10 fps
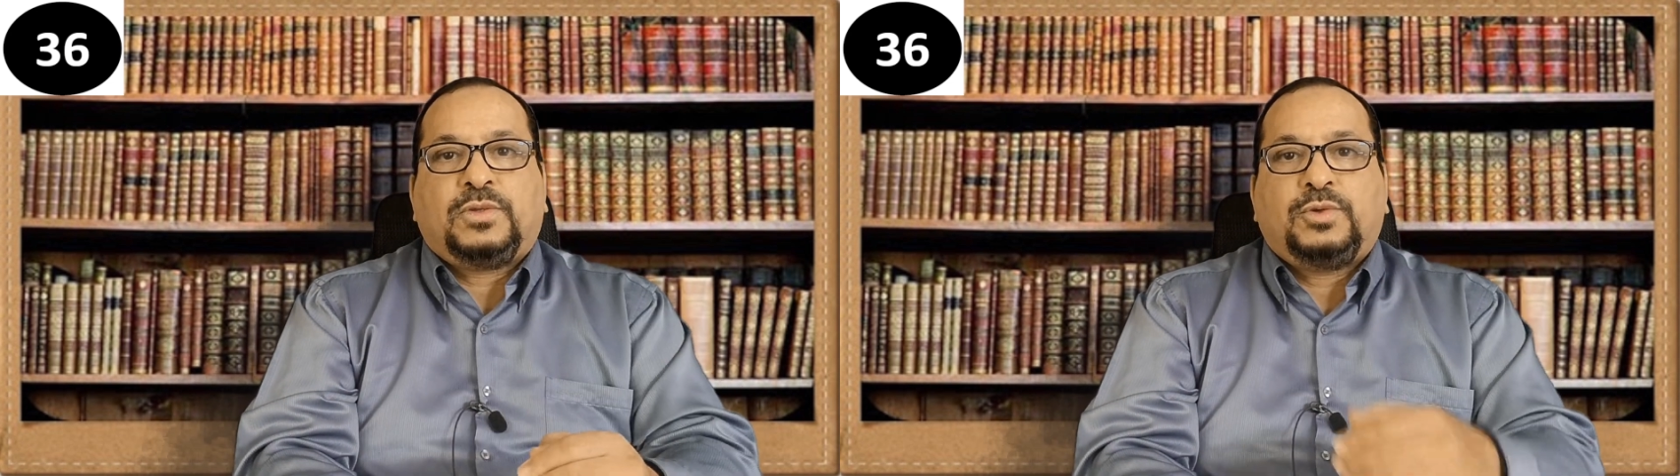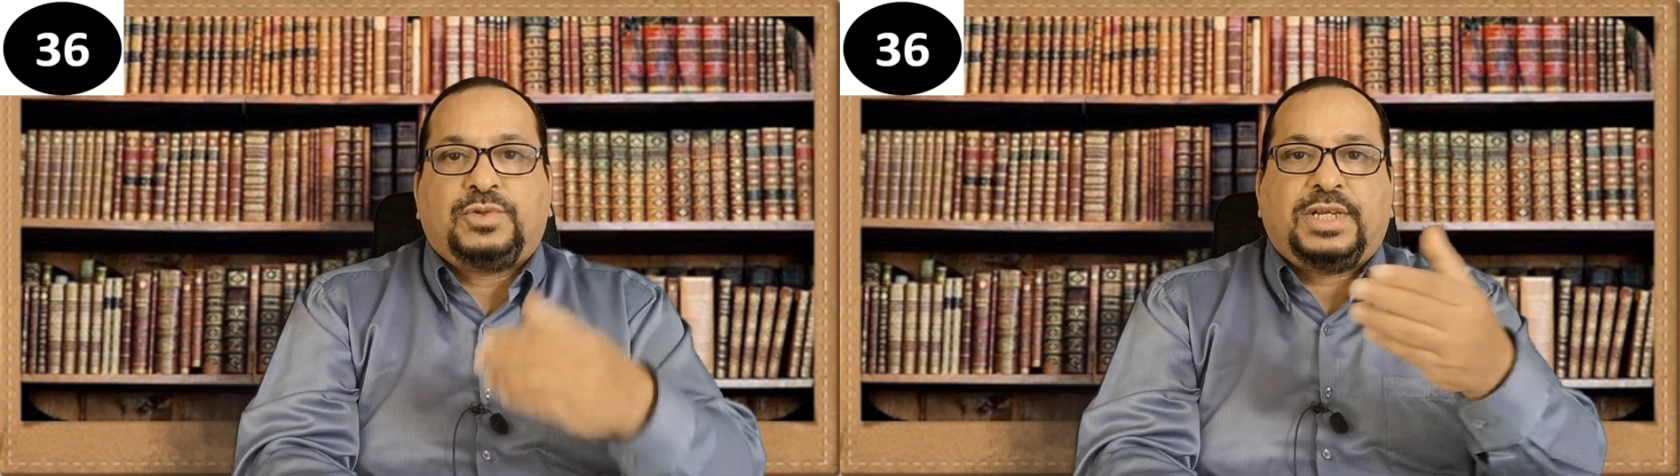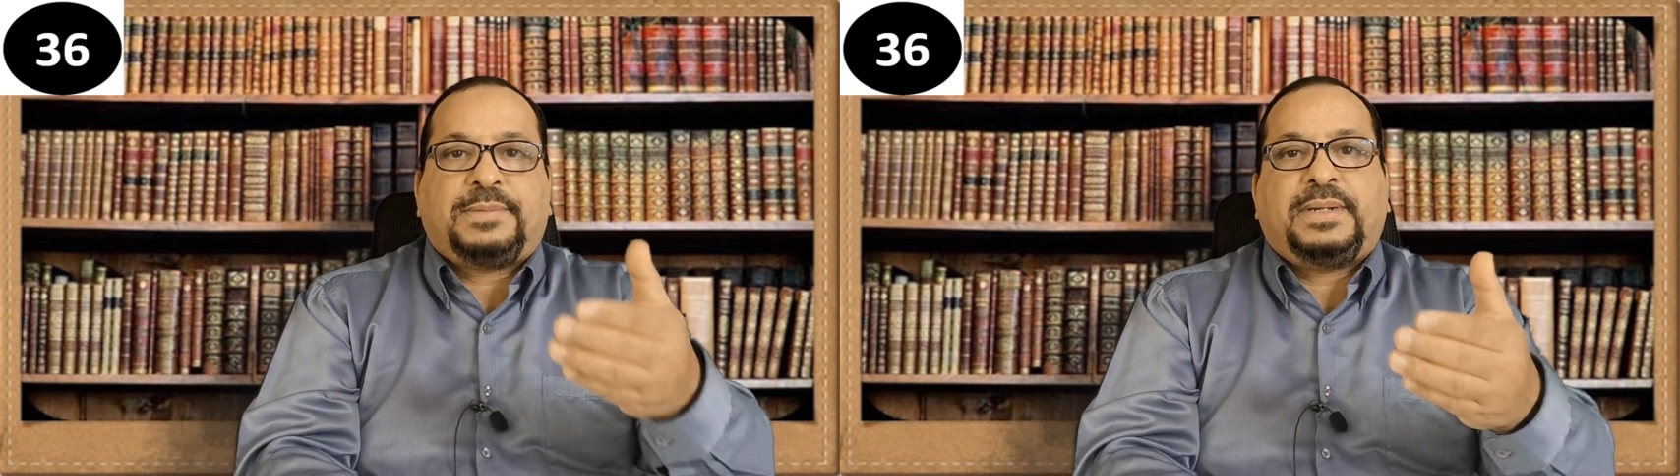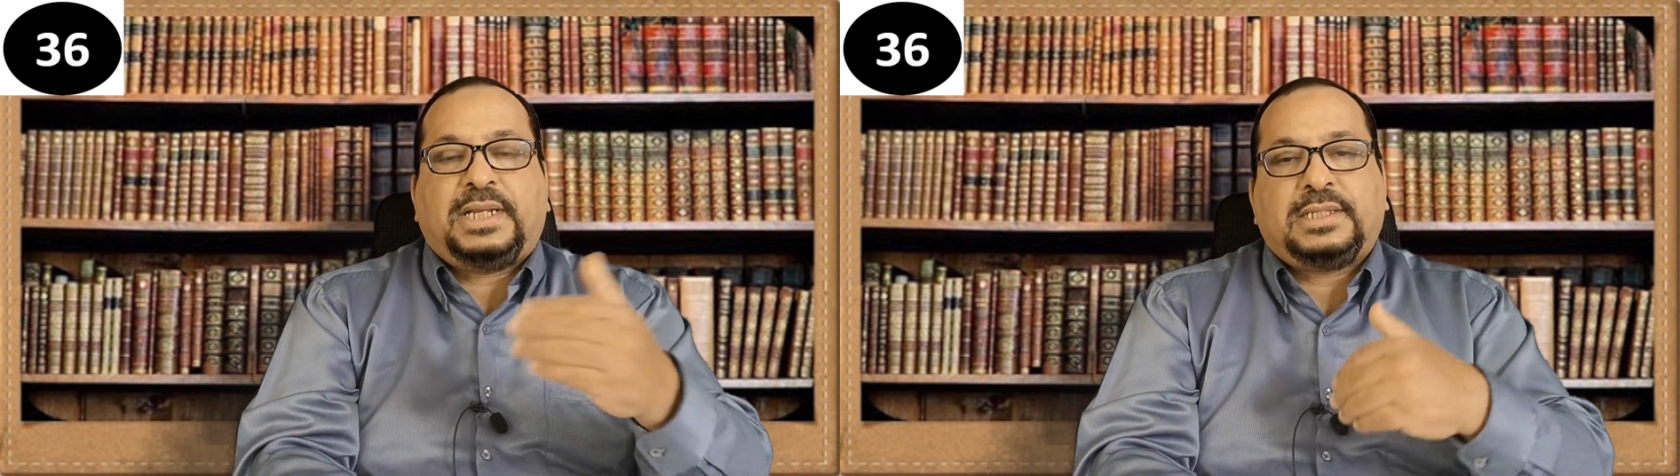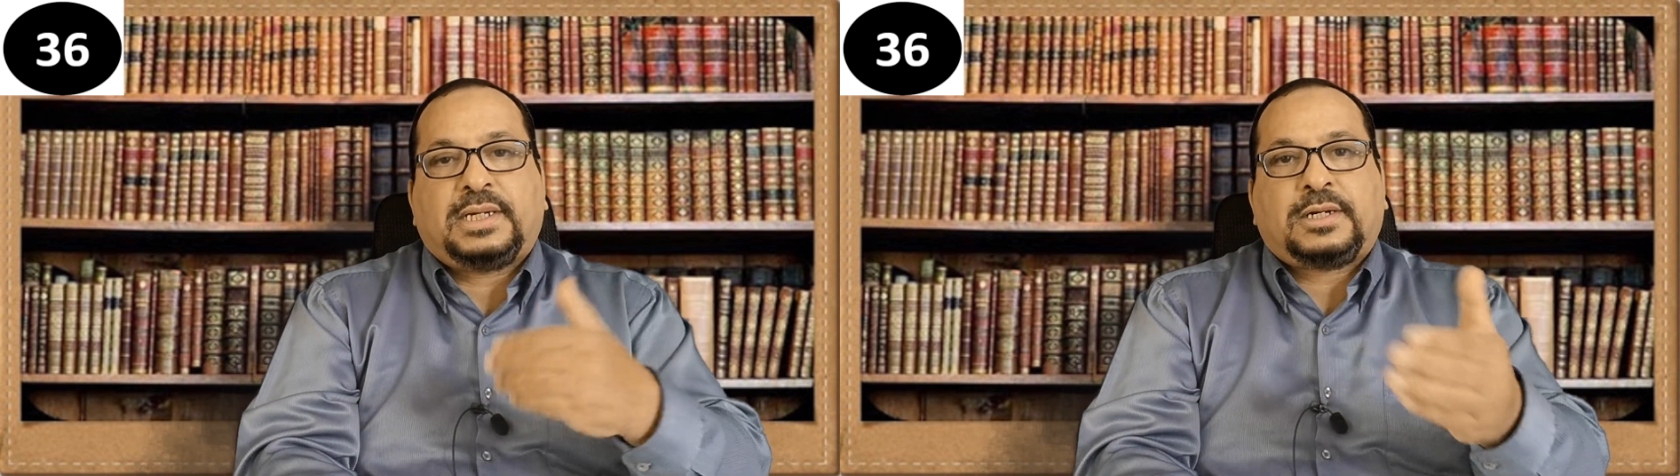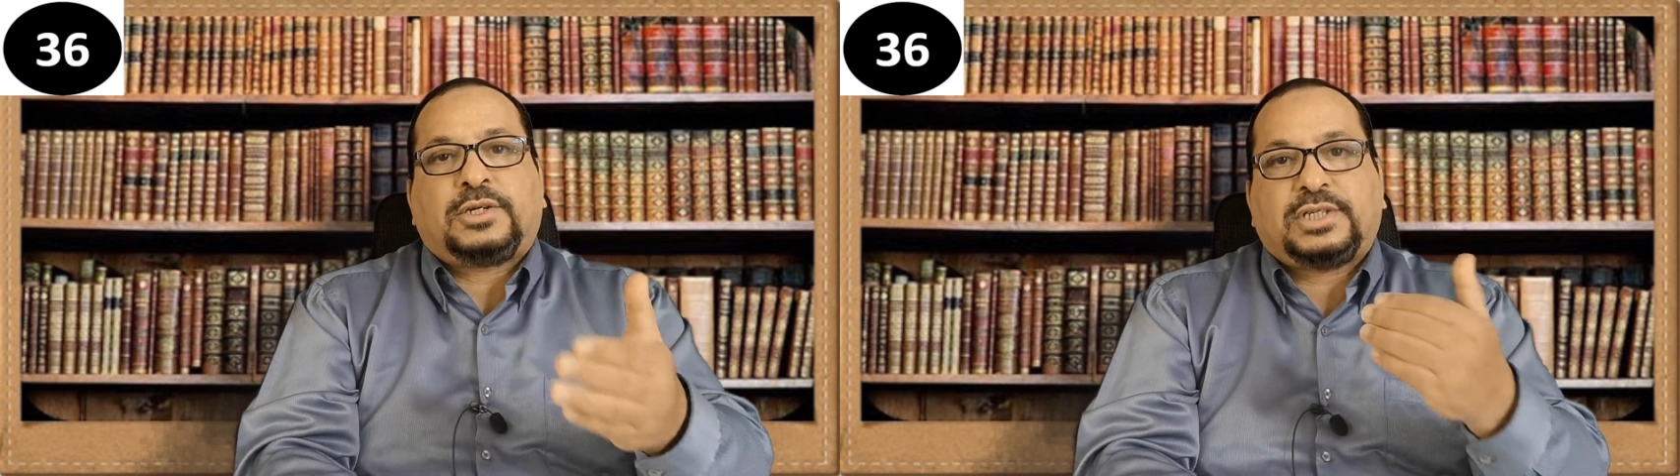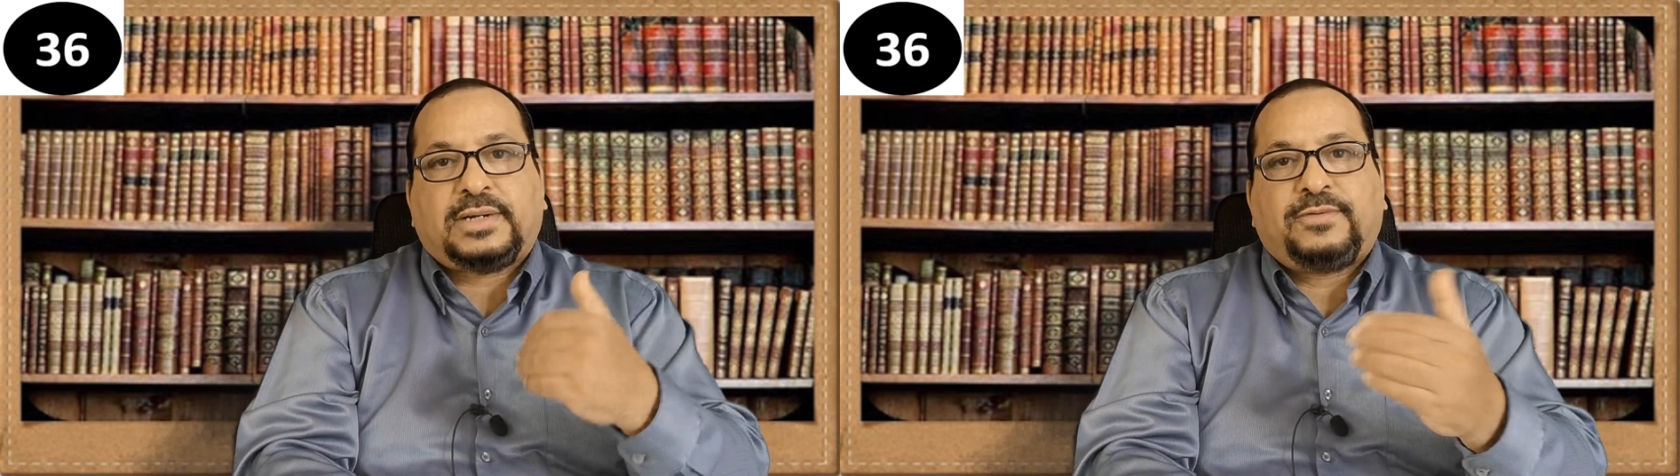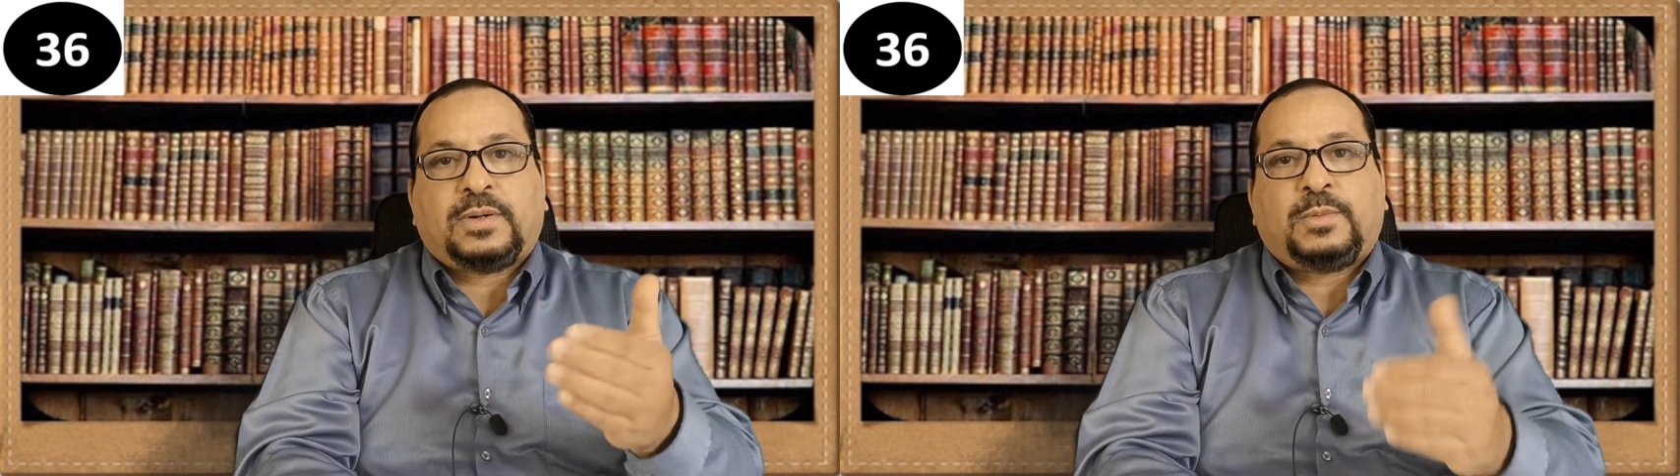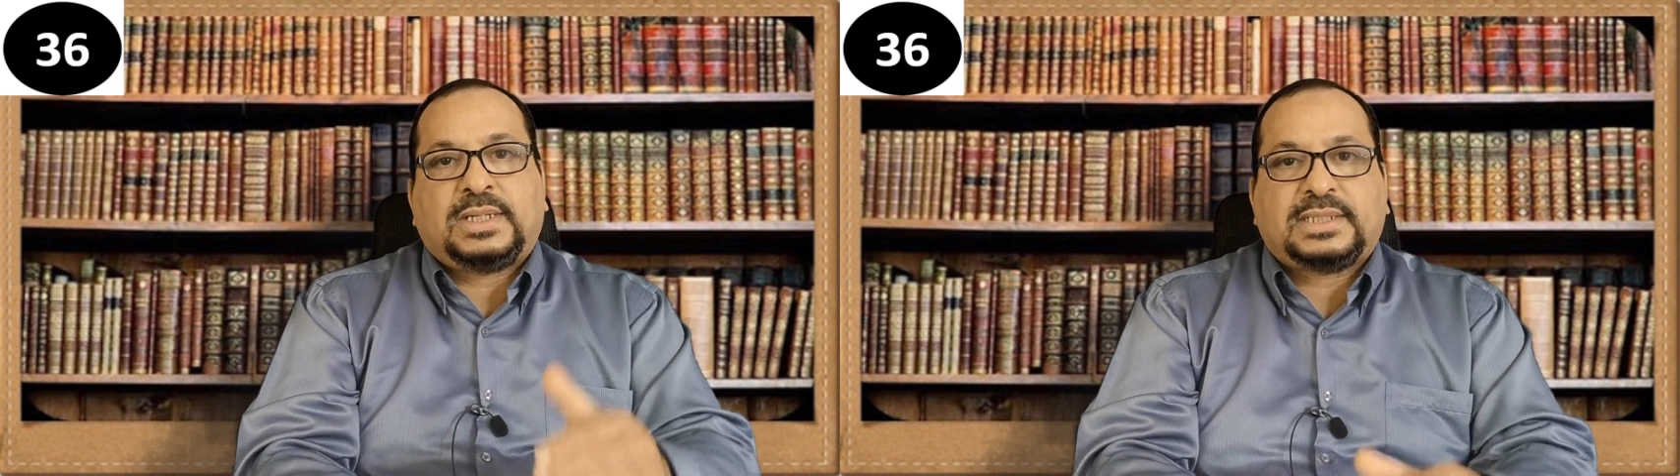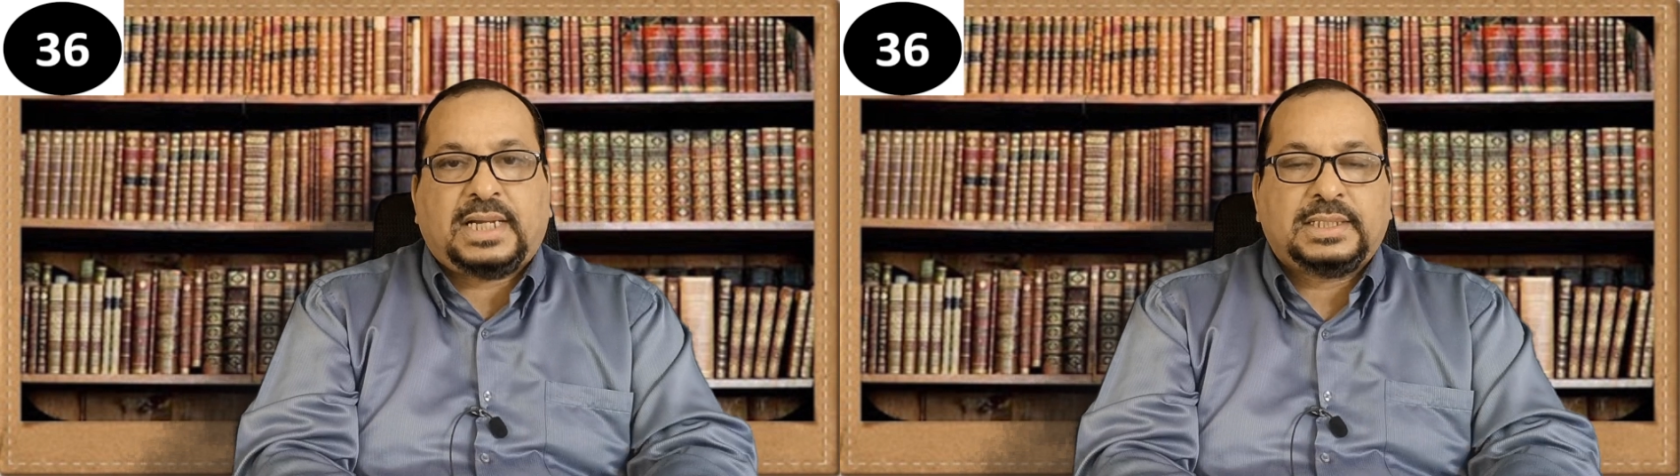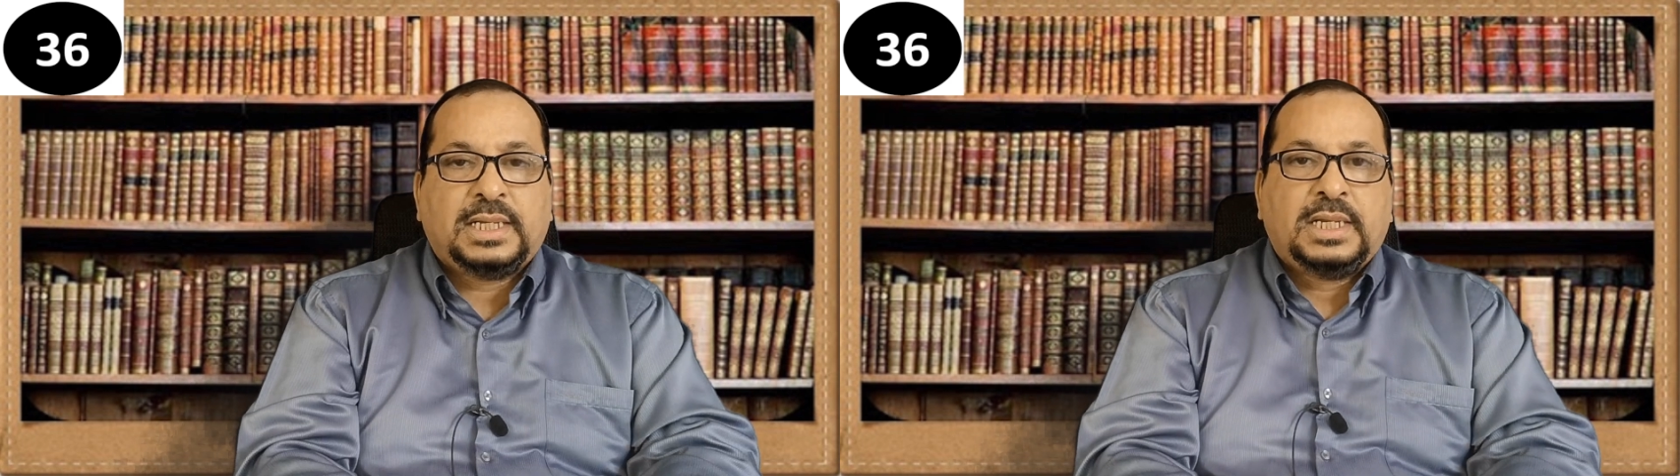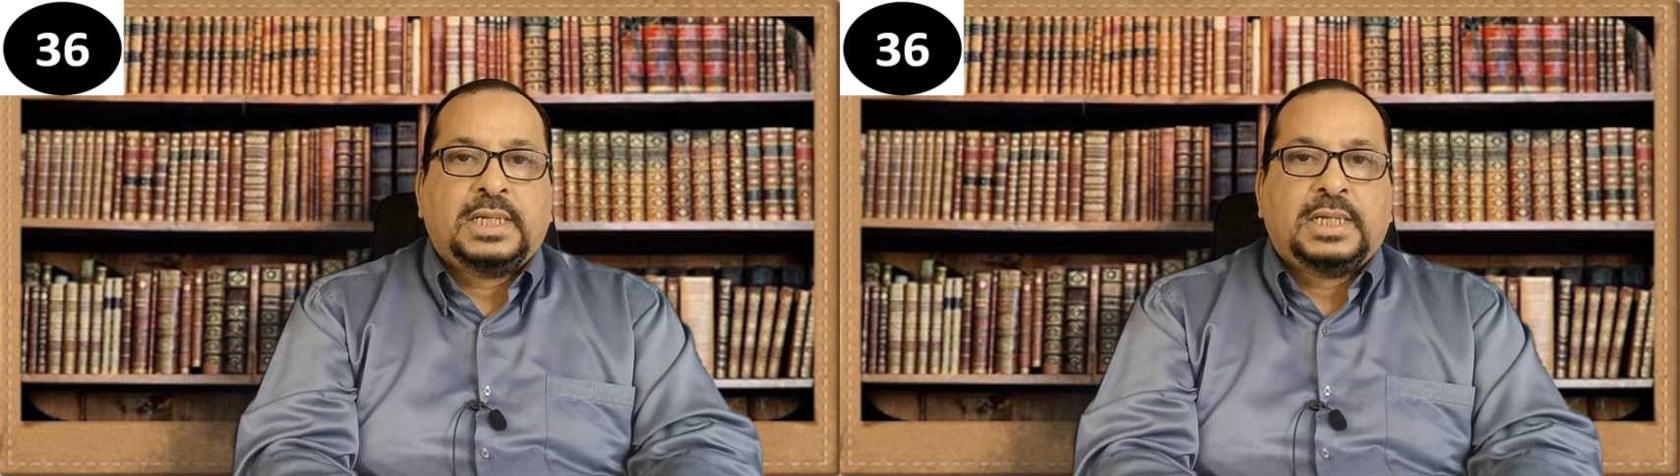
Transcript: to terminate the contract from one side.